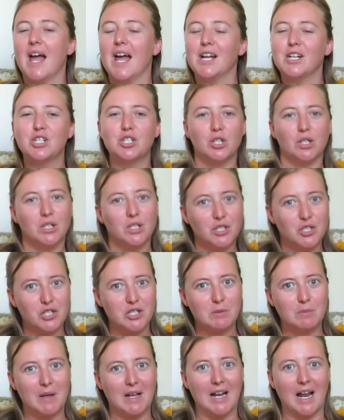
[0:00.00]
it shouldn't
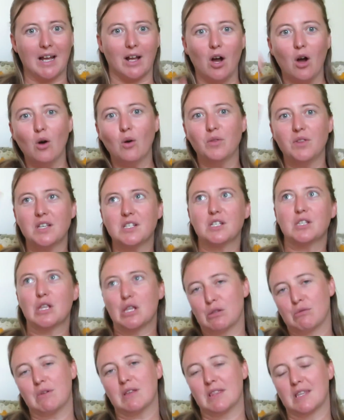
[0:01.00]
just be like, oh, these are
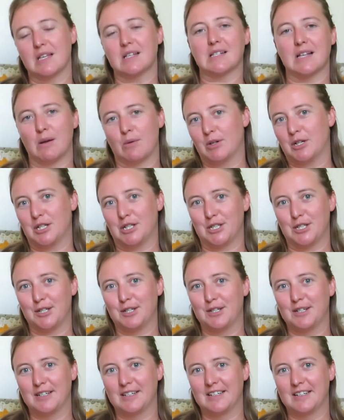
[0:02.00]
the 3 things I want to
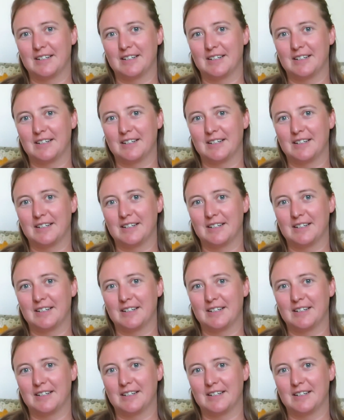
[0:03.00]
do.